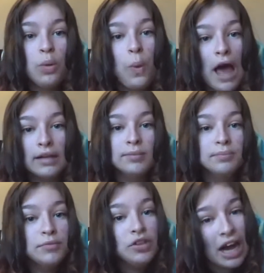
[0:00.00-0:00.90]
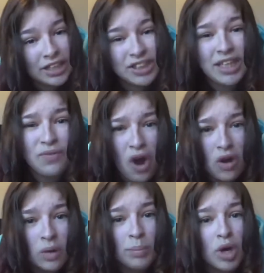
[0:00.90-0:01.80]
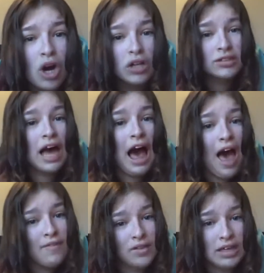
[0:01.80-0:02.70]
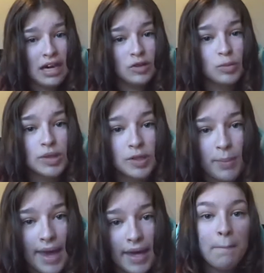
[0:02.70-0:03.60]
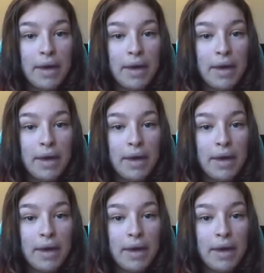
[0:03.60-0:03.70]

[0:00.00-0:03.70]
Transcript: Well, you're actually wrong because I have an announcement to make.